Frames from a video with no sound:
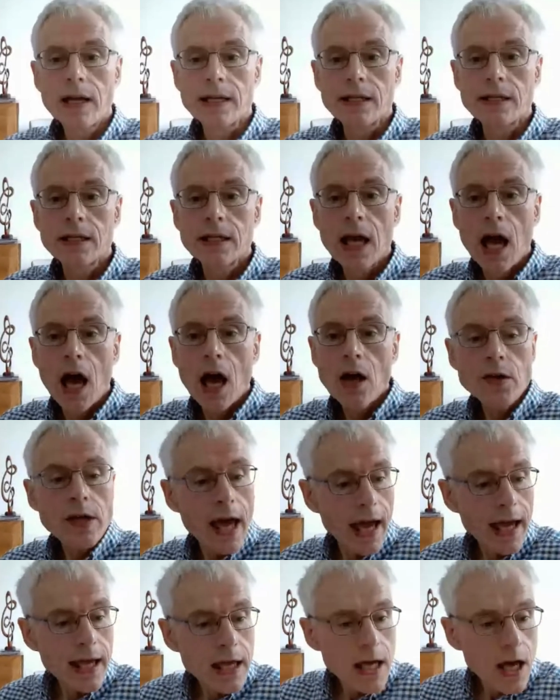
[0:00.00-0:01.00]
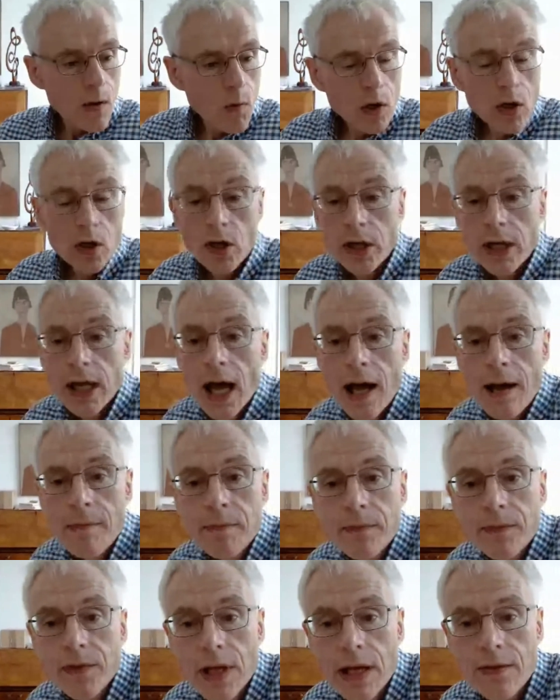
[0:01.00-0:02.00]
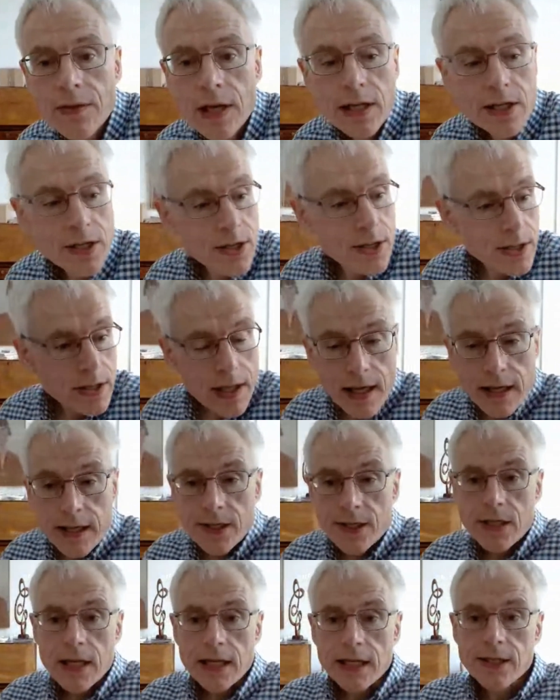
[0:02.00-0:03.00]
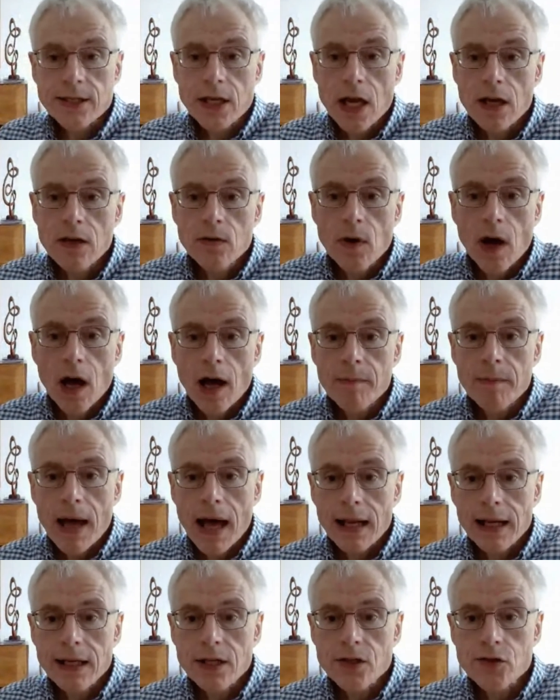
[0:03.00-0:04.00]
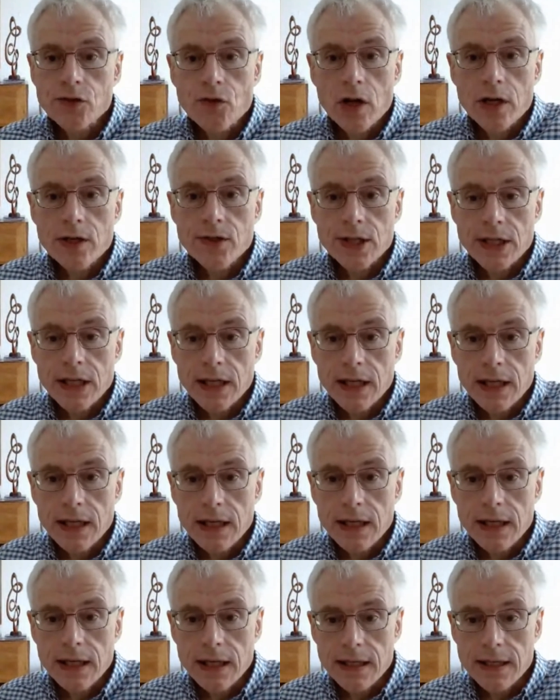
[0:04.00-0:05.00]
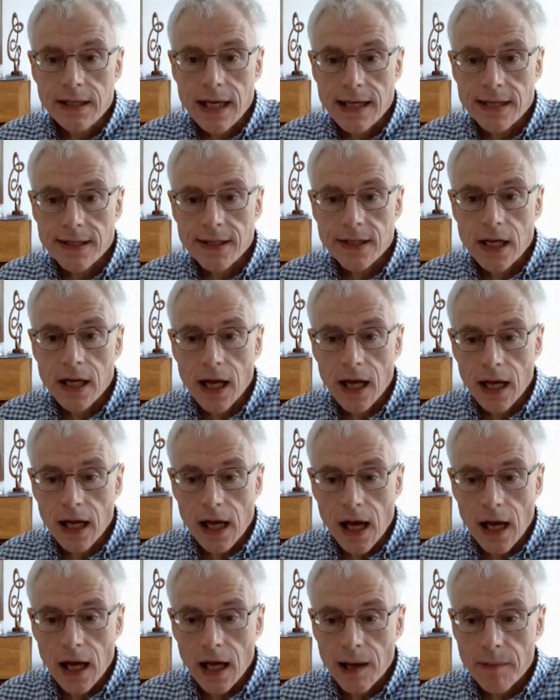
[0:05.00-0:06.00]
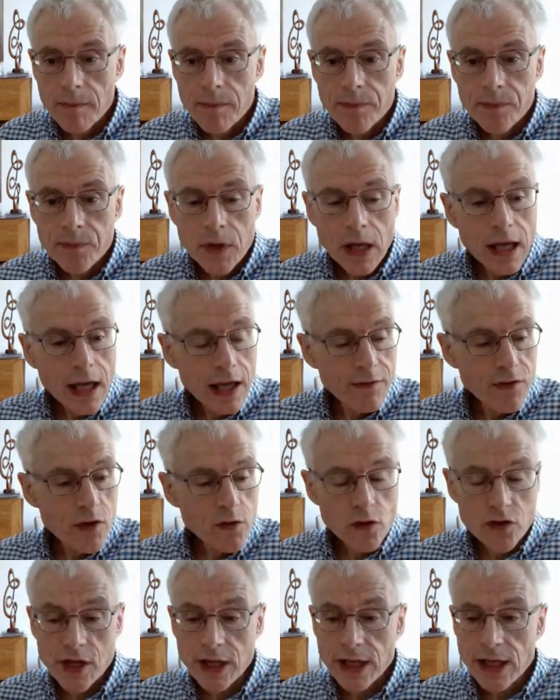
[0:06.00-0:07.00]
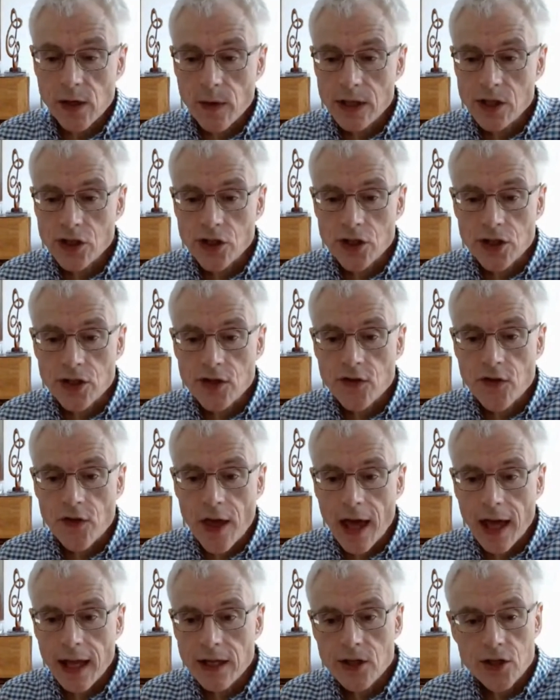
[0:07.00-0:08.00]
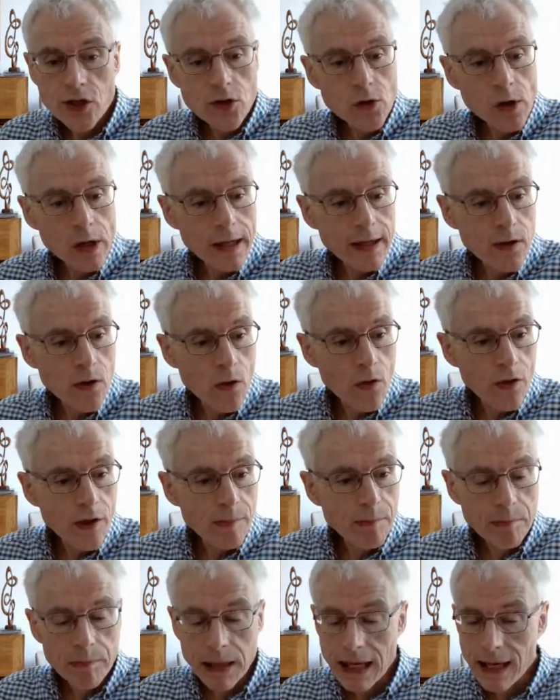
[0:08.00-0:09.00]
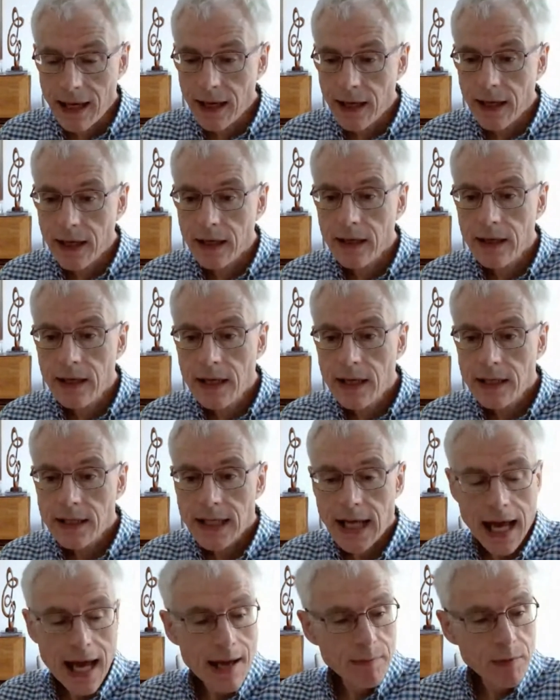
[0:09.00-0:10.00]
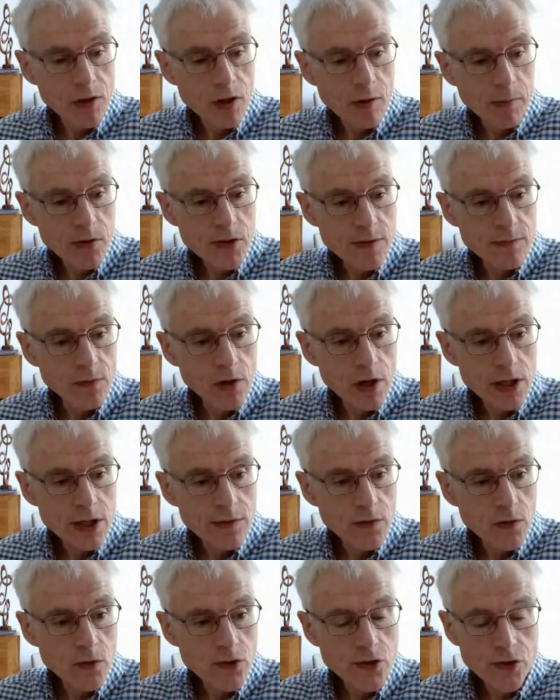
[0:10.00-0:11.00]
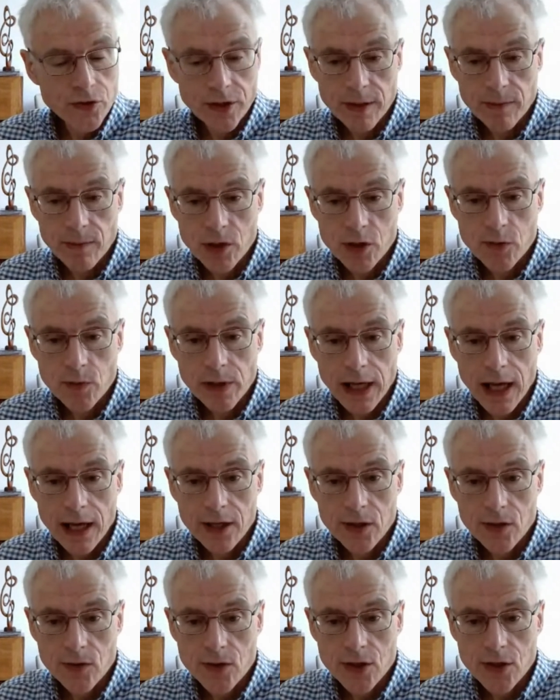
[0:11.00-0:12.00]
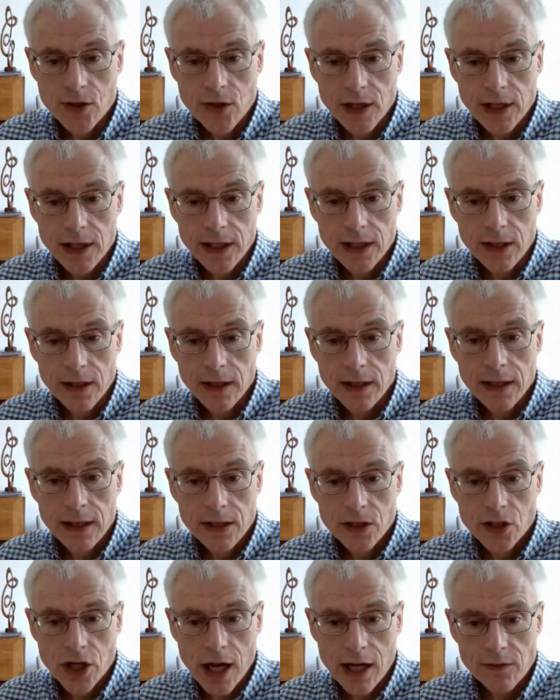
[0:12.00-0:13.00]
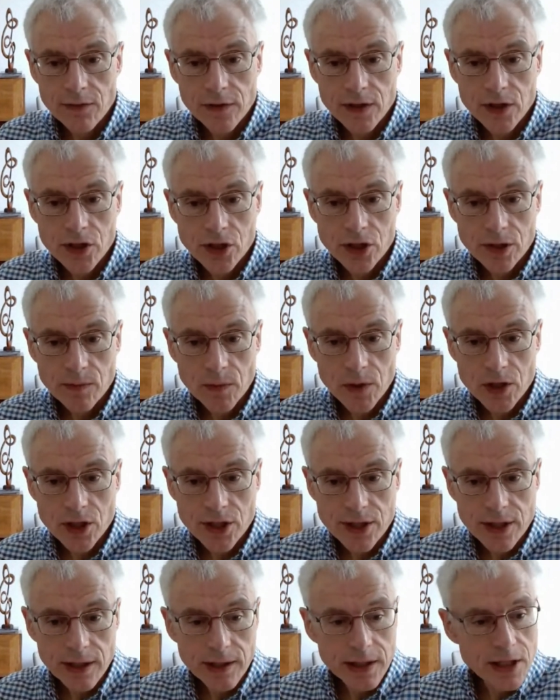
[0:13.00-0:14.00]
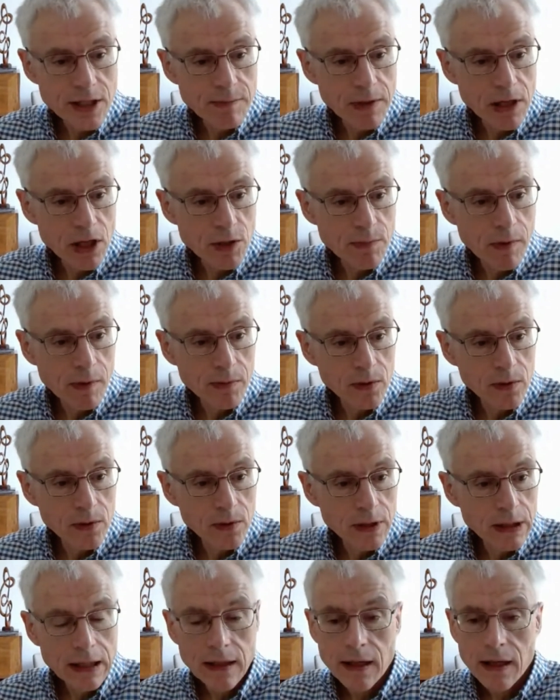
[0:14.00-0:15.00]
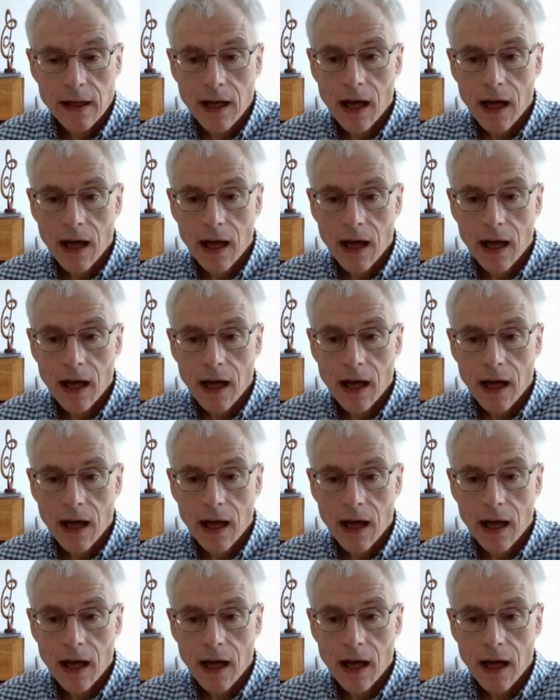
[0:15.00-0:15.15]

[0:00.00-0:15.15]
great. Okay, well, look, thanks, Nick. So, Alex, Rosie, Tessa, if you've got any questions, then do click on the pink tab at the bottom right of your screen, which will get you to the chat function, which is the speech bubble